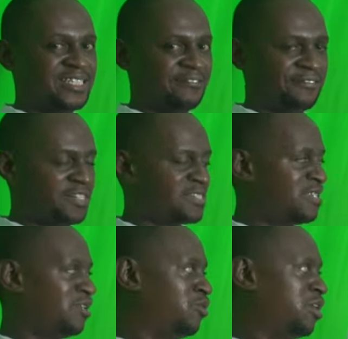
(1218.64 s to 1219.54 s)
is the first
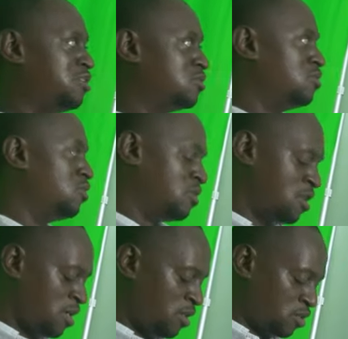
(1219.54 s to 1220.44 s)
thing you need to do.
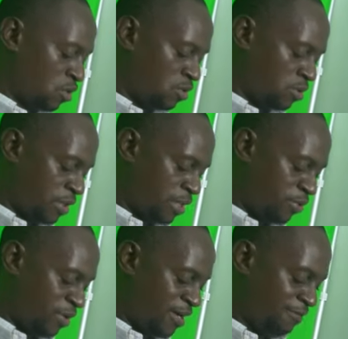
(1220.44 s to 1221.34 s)
So
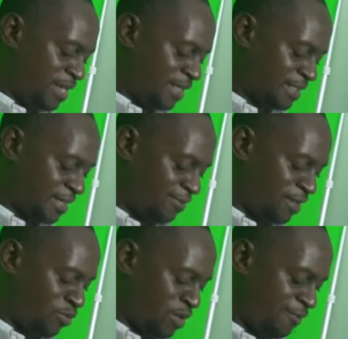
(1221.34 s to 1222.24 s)
we have there
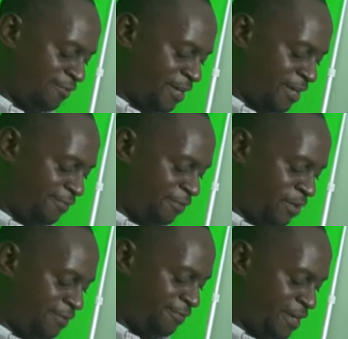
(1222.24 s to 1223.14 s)
7, we have 5, we
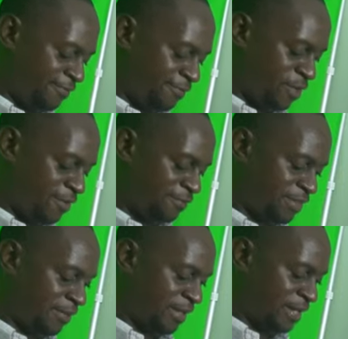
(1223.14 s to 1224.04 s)
have 5, we have
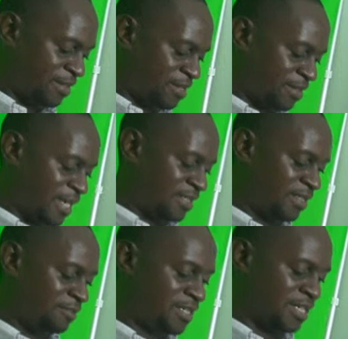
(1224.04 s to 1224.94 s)
3. That
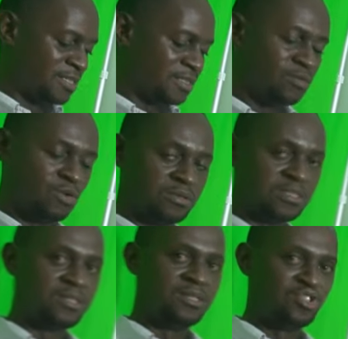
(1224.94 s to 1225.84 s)
gives us
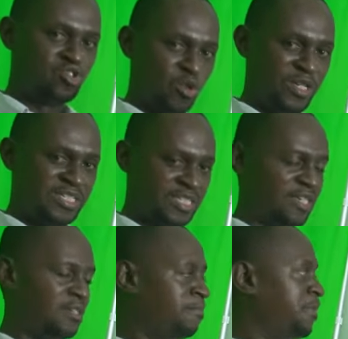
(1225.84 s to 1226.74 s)
what?
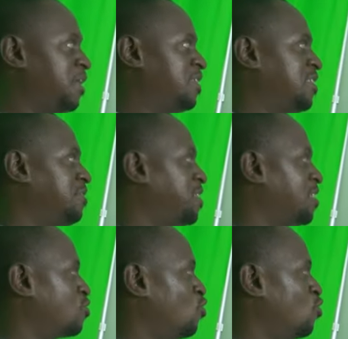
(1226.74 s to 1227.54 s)
20. It gives us